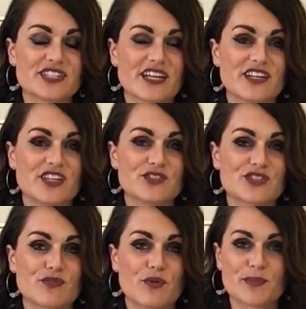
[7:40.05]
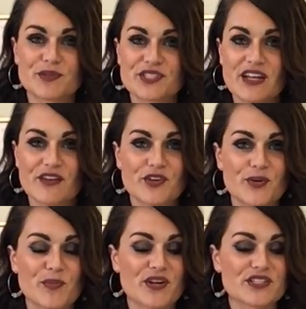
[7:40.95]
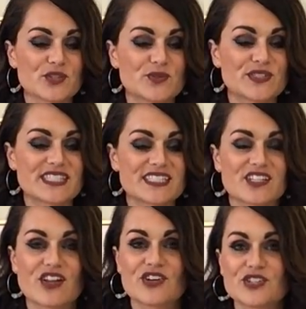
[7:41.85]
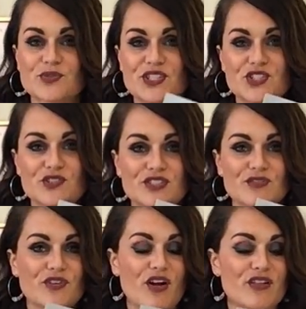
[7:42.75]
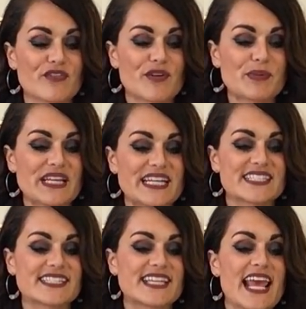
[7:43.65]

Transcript: I used a 40% off coupon, so it was $6. We can use it for all of our plates.